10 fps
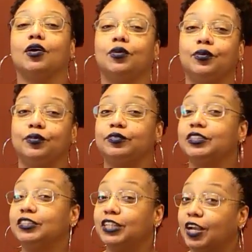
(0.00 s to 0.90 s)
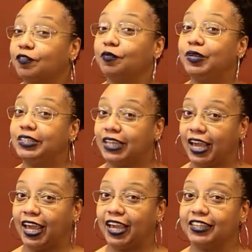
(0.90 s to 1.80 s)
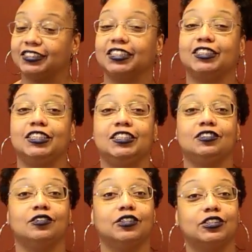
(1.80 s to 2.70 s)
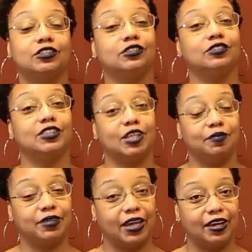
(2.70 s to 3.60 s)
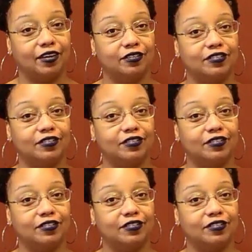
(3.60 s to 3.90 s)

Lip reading: who's never been tagged says he's going to step down,